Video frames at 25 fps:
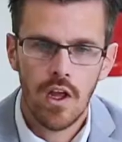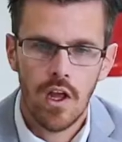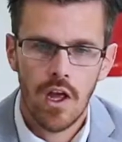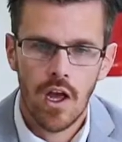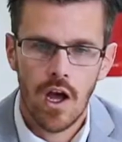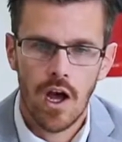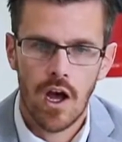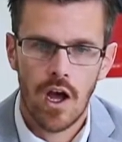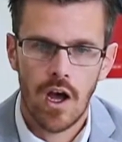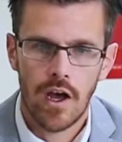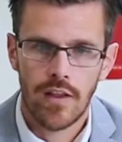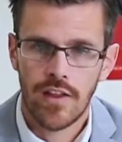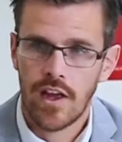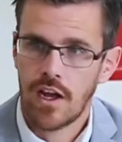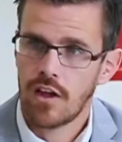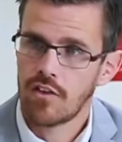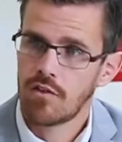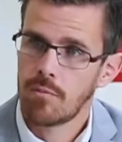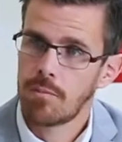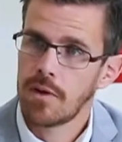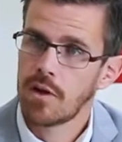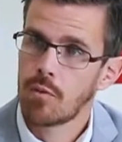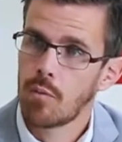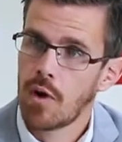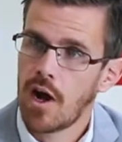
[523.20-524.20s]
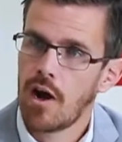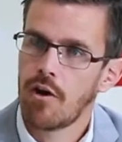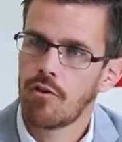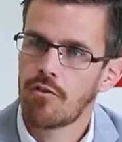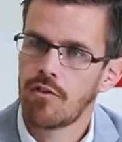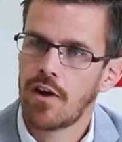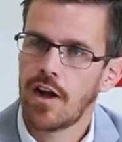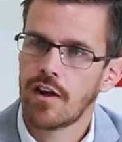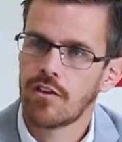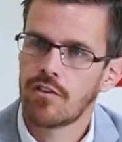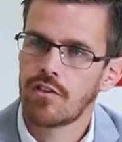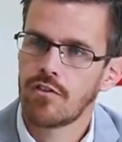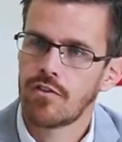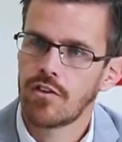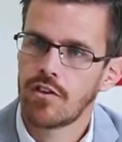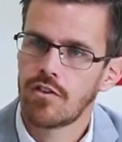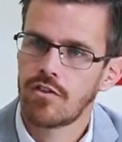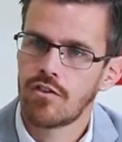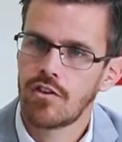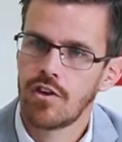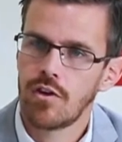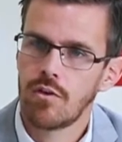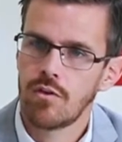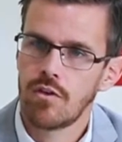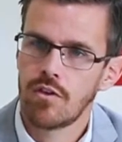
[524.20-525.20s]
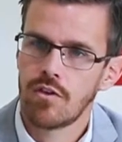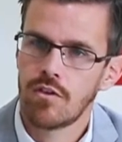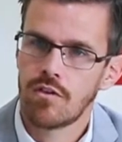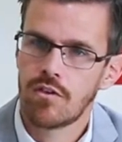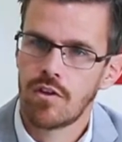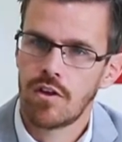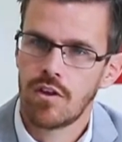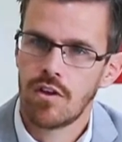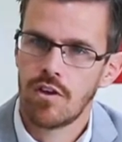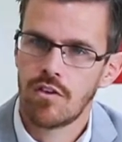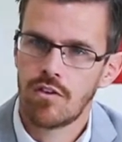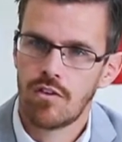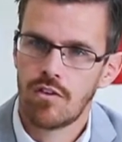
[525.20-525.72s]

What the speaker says: and that has a big wow factor for the students. And it's